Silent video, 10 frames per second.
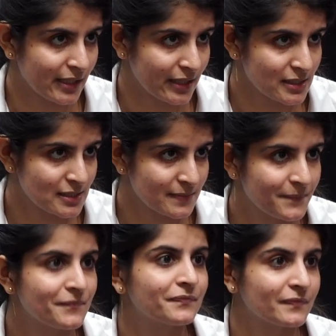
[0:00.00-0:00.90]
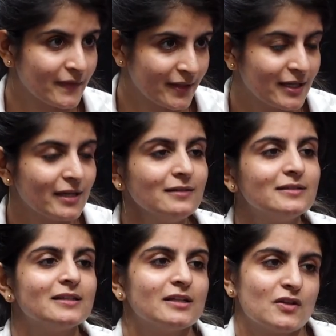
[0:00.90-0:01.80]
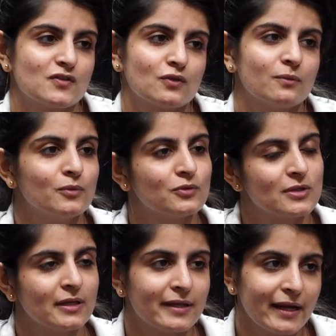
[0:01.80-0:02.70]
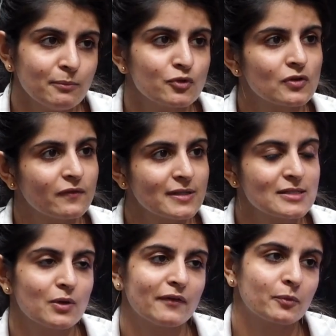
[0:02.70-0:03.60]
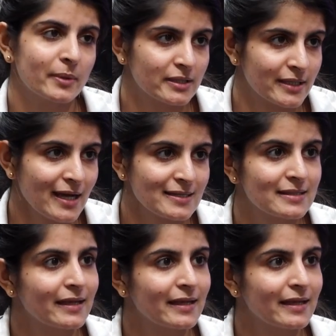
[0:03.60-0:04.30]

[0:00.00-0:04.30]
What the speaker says: tax. Yeah. So in debt mutual funds you have to pay a tax.